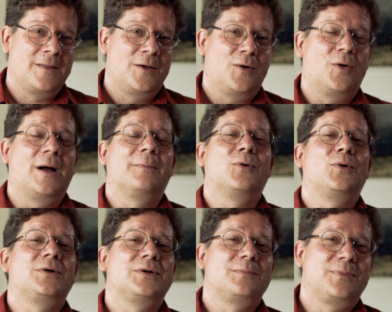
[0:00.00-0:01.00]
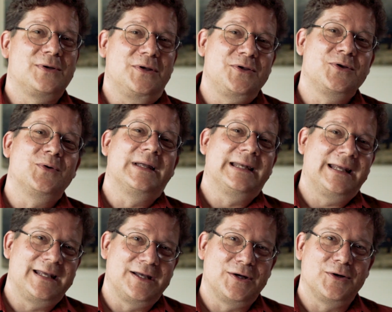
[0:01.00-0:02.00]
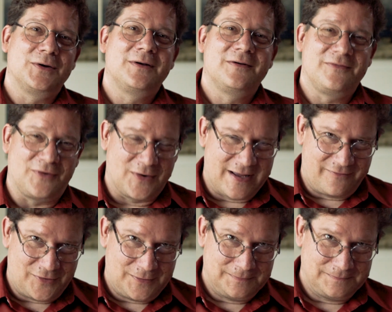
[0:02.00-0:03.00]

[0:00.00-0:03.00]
or I'm going to put you in here forever."